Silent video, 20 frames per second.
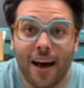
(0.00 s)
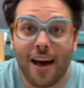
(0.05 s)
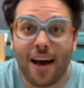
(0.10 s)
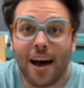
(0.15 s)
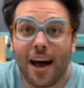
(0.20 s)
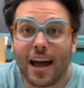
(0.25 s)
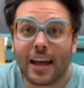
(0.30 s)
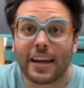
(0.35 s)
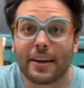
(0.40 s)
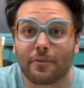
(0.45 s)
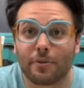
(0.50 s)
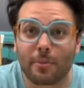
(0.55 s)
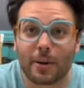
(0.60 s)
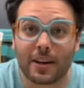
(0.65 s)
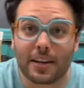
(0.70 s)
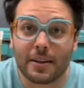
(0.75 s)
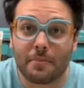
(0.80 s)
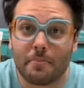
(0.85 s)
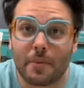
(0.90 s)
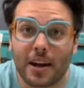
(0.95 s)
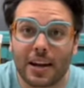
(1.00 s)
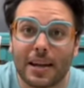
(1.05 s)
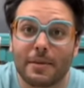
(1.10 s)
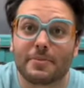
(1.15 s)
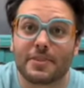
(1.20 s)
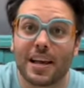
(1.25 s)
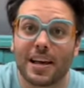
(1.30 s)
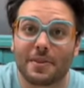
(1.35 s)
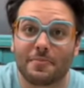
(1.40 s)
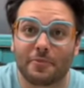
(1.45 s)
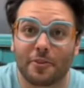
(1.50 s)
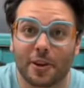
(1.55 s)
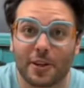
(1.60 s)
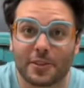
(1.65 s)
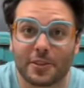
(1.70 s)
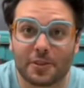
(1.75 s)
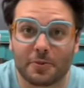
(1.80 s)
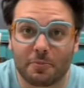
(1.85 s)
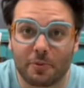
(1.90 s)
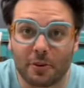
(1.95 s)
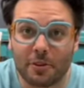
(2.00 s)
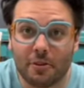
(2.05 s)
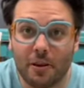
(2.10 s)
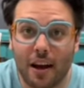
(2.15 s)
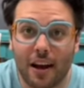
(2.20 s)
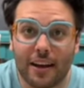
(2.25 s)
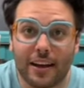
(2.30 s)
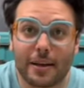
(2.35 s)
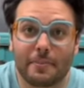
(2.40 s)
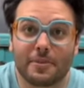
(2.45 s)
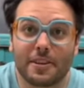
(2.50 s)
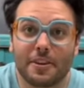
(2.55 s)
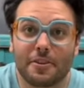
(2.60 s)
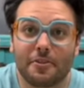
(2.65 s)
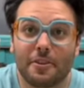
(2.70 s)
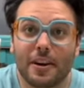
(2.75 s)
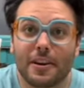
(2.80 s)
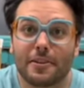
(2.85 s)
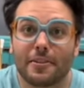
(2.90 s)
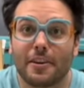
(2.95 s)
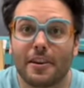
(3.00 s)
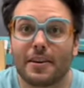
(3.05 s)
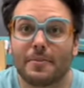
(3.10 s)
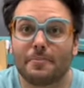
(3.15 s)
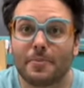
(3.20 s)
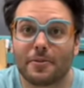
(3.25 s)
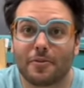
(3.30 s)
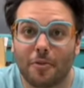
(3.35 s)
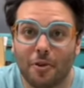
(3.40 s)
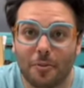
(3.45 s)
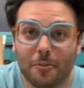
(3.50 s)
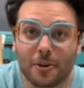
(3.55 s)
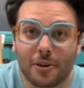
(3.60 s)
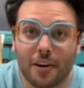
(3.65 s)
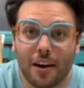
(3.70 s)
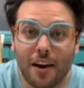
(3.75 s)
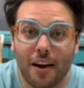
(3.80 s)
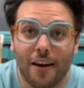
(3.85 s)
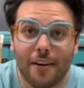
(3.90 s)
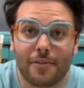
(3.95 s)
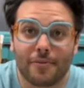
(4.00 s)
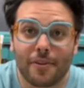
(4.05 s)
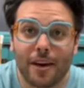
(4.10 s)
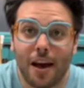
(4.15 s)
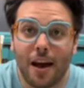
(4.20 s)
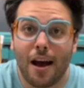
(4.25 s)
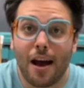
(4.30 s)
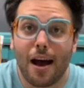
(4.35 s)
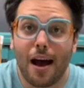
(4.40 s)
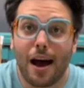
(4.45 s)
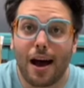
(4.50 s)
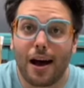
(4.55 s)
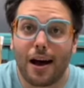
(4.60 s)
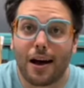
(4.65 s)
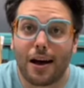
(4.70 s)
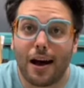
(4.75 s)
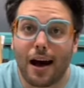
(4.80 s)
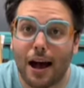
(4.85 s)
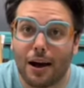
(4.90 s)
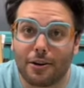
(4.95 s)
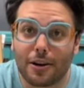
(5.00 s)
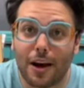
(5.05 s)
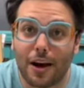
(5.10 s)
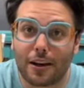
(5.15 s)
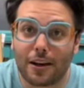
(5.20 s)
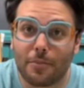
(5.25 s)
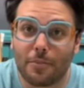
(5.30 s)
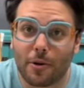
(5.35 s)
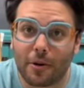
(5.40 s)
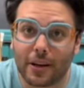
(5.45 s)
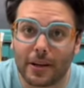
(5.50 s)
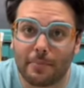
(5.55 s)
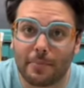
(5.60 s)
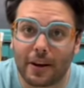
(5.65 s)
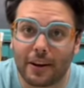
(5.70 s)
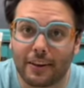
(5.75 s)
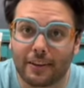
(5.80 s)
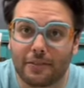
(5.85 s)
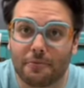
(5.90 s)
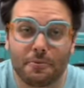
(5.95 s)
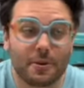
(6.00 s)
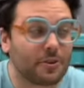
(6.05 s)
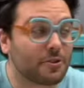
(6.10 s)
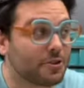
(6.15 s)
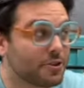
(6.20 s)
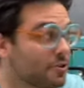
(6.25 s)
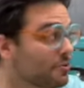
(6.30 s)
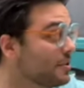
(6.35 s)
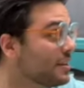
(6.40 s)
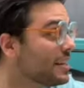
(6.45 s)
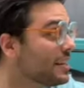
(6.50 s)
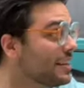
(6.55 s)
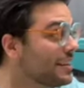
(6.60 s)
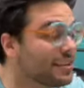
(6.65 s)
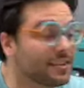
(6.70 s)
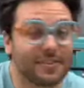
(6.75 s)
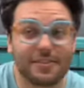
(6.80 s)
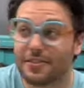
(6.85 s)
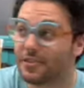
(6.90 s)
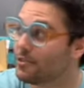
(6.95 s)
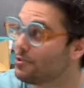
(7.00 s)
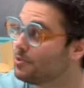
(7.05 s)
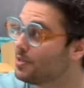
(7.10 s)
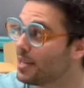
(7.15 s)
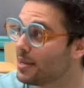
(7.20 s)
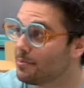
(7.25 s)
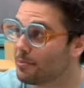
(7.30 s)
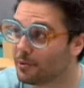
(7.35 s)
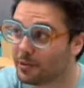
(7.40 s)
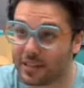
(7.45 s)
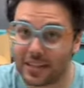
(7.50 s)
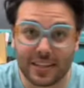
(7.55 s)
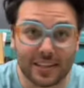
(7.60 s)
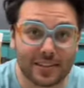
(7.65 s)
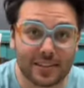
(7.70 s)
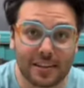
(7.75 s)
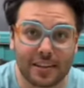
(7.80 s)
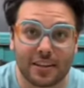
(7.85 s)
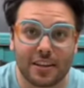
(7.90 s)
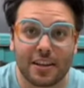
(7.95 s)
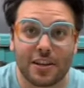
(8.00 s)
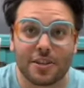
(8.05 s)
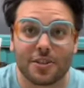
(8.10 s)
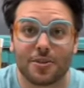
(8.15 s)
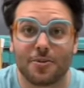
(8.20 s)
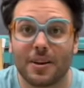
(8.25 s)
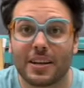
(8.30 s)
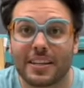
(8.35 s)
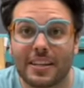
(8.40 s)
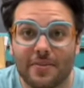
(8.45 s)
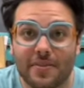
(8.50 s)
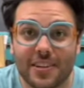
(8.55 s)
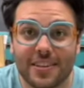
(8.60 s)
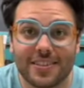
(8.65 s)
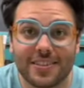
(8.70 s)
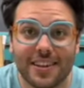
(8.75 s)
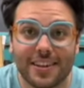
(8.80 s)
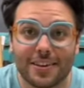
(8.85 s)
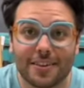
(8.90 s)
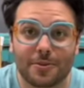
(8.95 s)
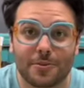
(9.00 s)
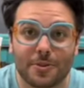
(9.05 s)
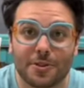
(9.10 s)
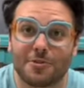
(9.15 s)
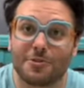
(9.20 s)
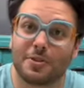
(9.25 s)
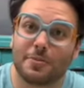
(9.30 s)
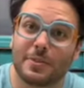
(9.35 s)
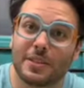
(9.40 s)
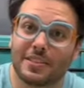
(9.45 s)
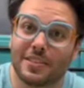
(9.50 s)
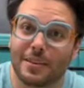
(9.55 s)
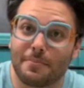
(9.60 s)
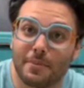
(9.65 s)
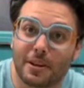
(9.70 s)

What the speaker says: Hi everybody, my name's Adam Francis Prue. I am the creator and performer of How to Hug a Porcupine. We're shooting in Sault Ste. Marie in the Sault Activities Center, which used to be St.